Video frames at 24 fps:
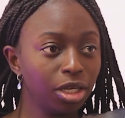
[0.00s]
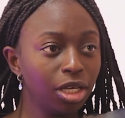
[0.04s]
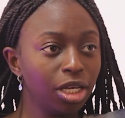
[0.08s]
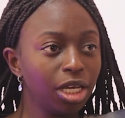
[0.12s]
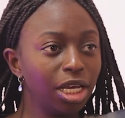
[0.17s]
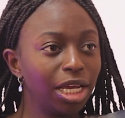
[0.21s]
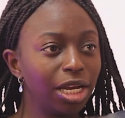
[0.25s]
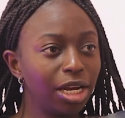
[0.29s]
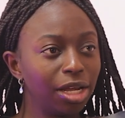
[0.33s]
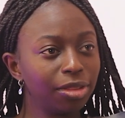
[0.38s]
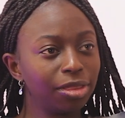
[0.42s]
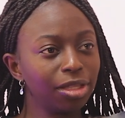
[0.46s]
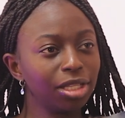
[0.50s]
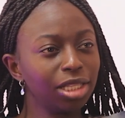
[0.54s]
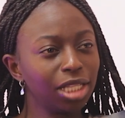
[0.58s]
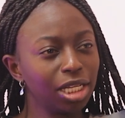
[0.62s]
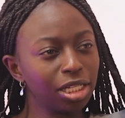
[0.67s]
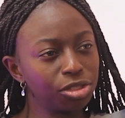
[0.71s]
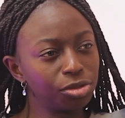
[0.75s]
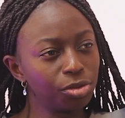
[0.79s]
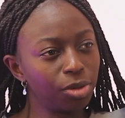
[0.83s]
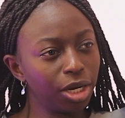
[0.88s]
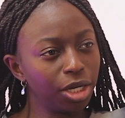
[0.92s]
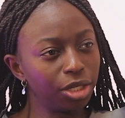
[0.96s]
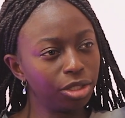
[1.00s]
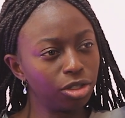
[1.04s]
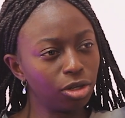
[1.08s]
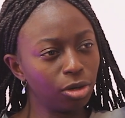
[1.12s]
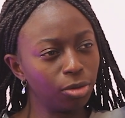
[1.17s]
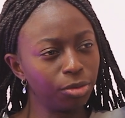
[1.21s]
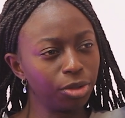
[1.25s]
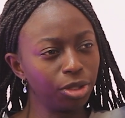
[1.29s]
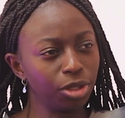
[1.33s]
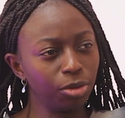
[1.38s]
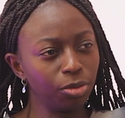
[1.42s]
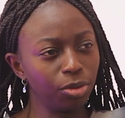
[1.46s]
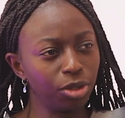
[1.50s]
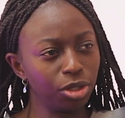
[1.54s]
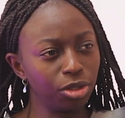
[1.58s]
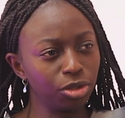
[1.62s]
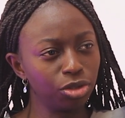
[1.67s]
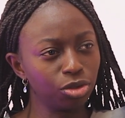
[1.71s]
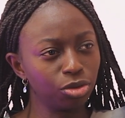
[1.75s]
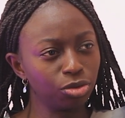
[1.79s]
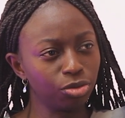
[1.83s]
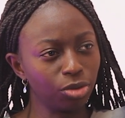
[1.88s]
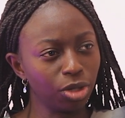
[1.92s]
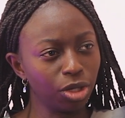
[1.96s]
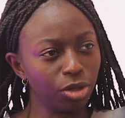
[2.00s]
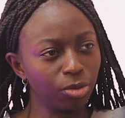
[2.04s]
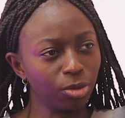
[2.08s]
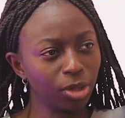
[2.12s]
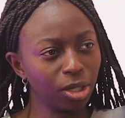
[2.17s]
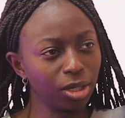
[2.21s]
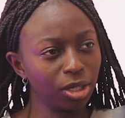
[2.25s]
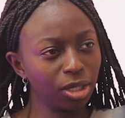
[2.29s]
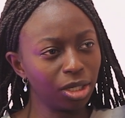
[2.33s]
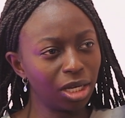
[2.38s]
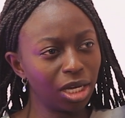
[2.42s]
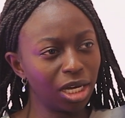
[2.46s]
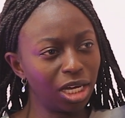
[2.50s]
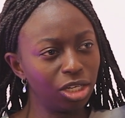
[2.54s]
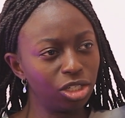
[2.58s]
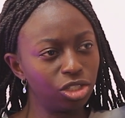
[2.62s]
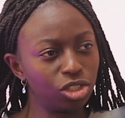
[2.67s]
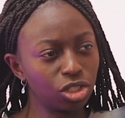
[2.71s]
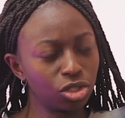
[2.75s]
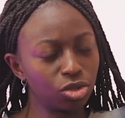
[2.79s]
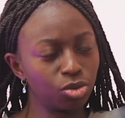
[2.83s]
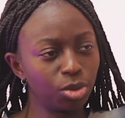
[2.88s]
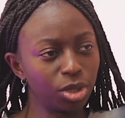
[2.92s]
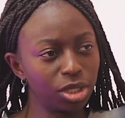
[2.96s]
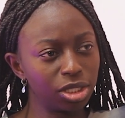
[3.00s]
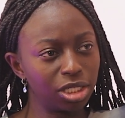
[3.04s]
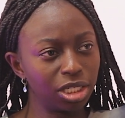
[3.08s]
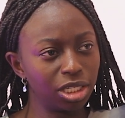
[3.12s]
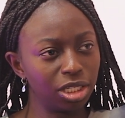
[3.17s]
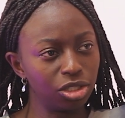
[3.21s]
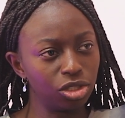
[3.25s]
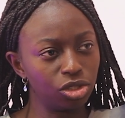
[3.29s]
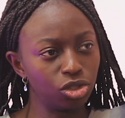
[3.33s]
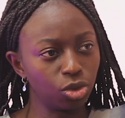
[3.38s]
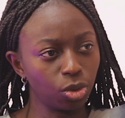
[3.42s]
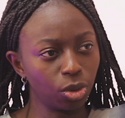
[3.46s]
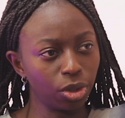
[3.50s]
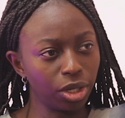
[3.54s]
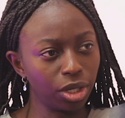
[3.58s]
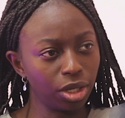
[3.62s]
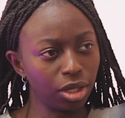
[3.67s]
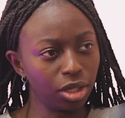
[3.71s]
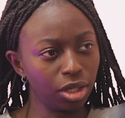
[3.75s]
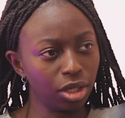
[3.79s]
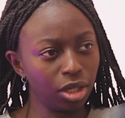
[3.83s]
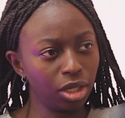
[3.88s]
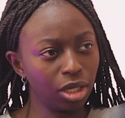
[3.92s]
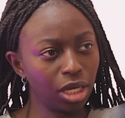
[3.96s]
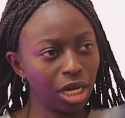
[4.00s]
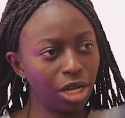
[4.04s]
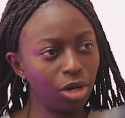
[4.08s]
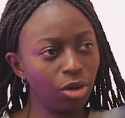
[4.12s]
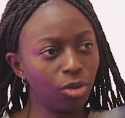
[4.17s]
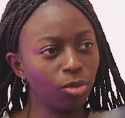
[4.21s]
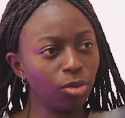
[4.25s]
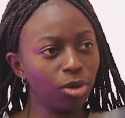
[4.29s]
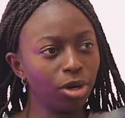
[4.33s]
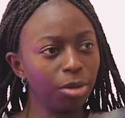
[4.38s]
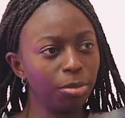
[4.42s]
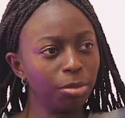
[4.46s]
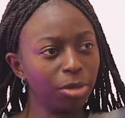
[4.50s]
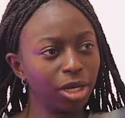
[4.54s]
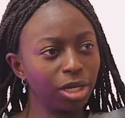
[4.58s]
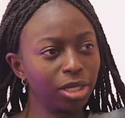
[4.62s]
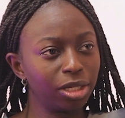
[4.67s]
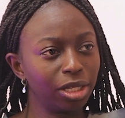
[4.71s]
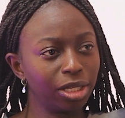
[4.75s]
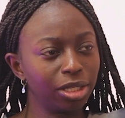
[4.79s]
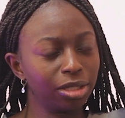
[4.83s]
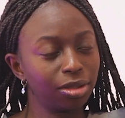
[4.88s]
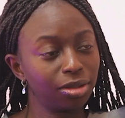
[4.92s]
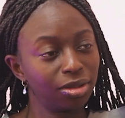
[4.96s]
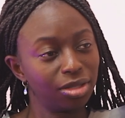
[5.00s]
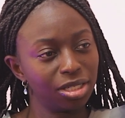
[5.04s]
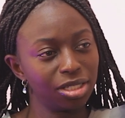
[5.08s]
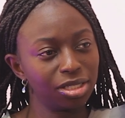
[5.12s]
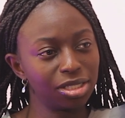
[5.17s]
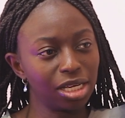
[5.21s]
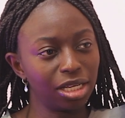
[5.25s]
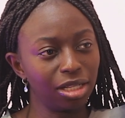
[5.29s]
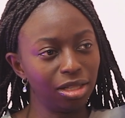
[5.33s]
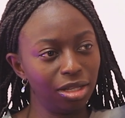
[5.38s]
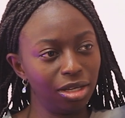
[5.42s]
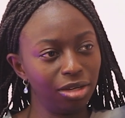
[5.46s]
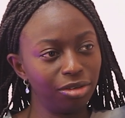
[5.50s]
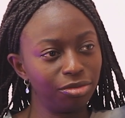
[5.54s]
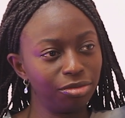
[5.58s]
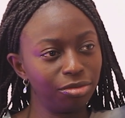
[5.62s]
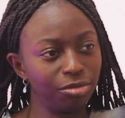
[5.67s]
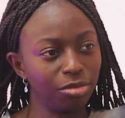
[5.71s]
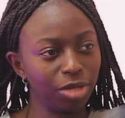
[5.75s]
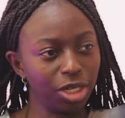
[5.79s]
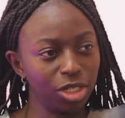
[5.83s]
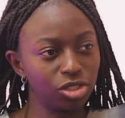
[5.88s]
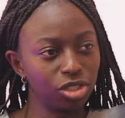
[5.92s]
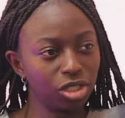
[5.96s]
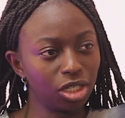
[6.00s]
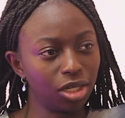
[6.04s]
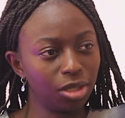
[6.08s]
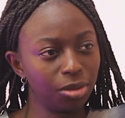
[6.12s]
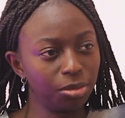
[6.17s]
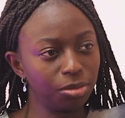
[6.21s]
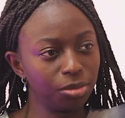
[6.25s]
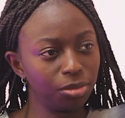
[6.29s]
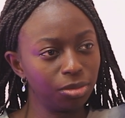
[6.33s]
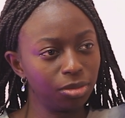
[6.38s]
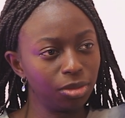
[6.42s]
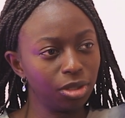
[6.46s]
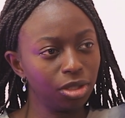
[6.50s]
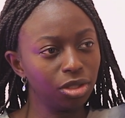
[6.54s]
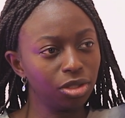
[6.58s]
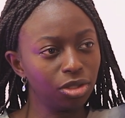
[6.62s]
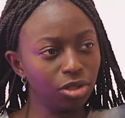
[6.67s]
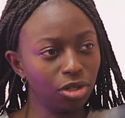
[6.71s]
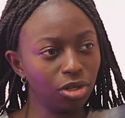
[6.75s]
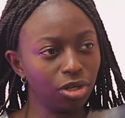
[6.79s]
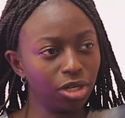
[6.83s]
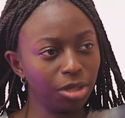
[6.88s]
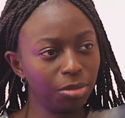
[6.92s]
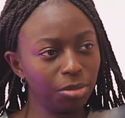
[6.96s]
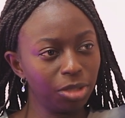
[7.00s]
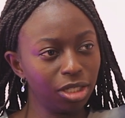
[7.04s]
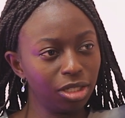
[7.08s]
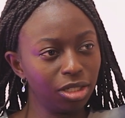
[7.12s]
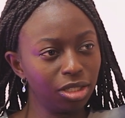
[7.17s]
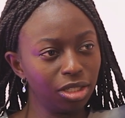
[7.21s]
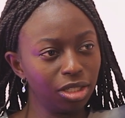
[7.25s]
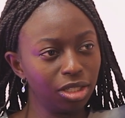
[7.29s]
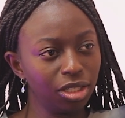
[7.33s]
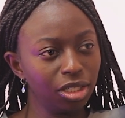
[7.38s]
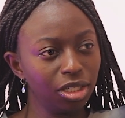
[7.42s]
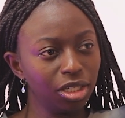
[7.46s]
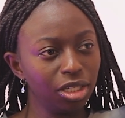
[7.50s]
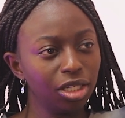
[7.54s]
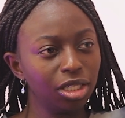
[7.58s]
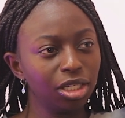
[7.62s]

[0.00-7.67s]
And I think that's why I don't really want to do runway. I just want to enjoy it. Yeah. I don't want to make, like, the things I love my job. Mm, you know what I mean? Yeah.